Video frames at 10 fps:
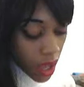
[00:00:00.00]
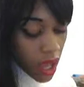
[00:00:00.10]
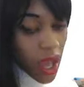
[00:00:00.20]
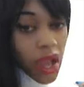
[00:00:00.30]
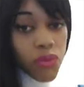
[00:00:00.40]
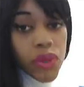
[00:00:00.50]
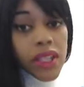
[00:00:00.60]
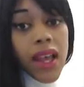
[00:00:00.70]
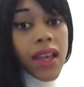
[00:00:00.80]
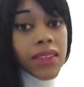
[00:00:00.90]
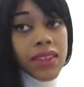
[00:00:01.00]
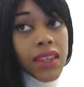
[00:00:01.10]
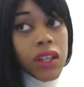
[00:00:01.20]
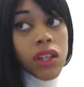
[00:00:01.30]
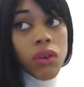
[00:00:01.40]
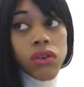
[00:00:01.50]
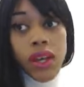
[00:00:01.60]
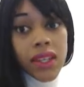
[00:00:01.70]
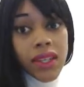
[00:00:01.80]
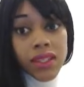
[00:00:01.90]
I realize that the
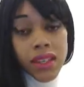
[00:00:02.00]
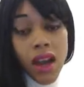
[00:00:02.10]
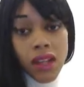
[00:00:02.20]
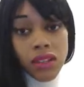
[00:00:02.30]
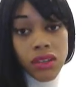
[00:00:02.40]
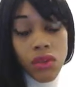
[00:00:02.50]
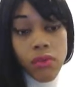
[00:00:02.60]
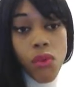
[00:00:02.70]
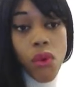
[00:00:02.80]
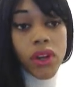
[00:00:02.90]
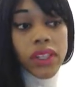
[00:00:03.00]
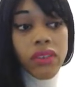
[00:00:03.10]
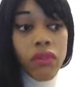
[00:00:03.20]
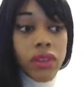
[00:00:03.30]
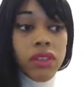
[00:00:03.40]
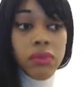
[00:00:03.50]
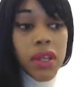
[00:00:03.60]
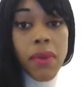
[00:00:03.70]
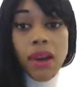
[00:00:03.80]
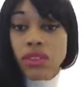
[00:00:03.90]
closer I get to God, you know, the more He reveals to
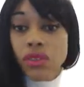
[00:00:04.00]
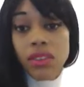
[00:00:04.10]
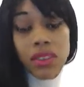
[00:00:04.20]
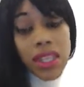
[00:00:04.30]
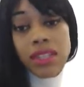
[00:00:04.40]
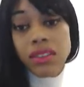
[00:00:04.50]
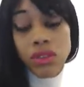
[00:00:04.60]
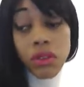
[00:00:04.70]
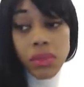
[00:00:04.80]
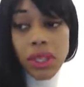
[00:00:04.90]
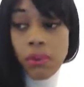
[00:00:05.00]
me about certain things, certain